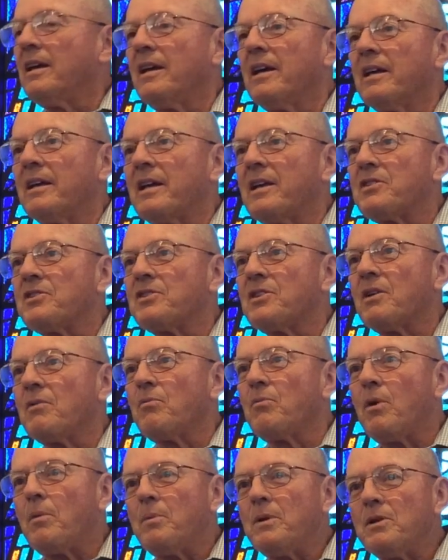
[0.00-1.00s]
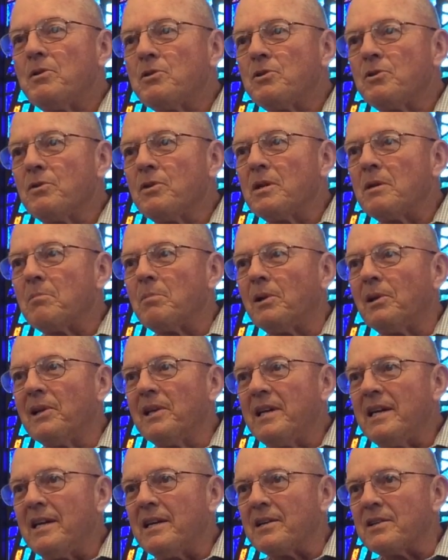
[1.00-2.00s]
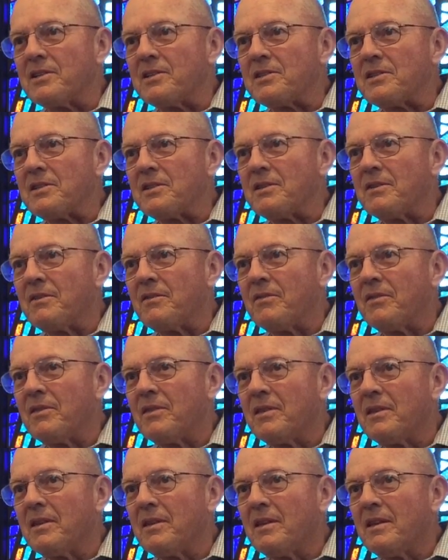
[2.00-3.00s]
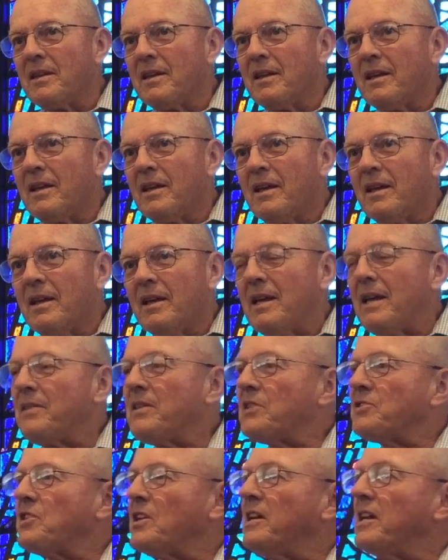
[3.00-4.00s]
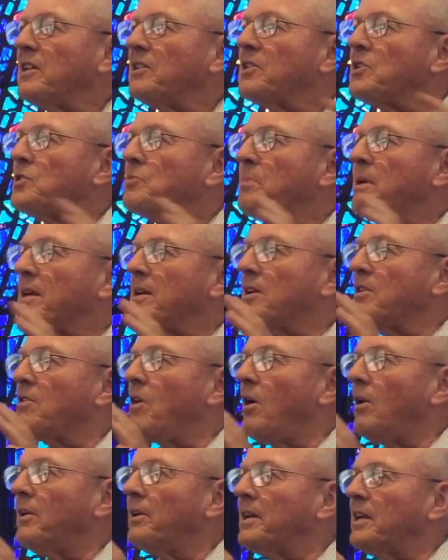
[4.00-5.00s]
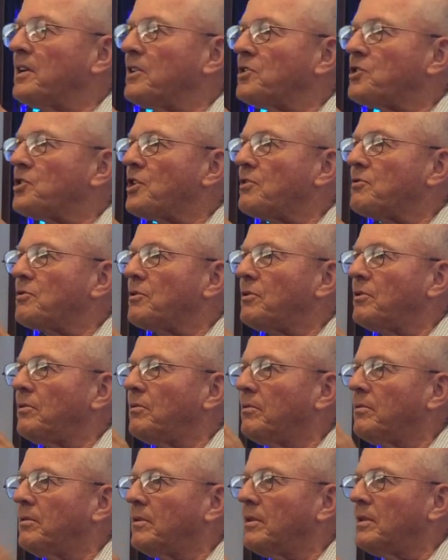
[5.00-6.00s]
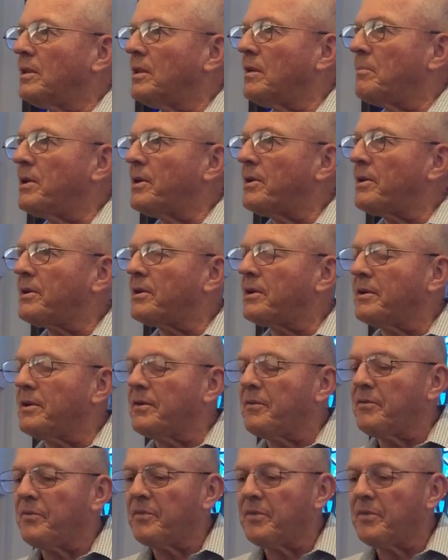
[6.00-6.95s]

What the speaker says: And I said, what were you doing in Belize? That's an English-speaking colony in Central America.